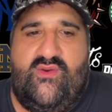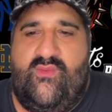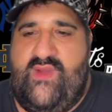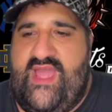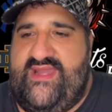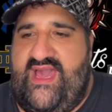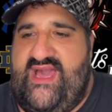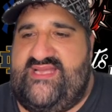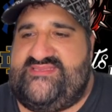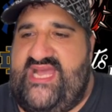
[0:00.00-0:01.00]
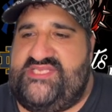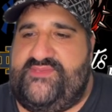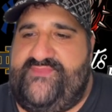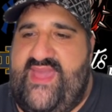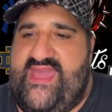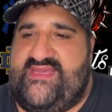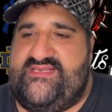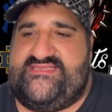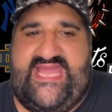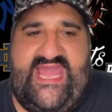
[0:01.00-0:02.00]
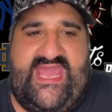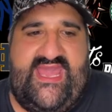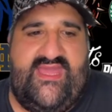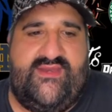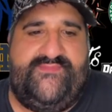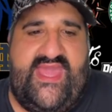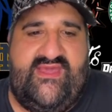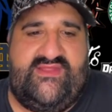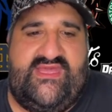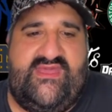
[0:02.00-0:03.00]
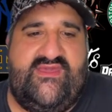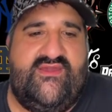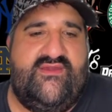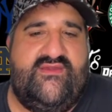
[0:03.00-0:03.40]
when Sasha Banks and Bayley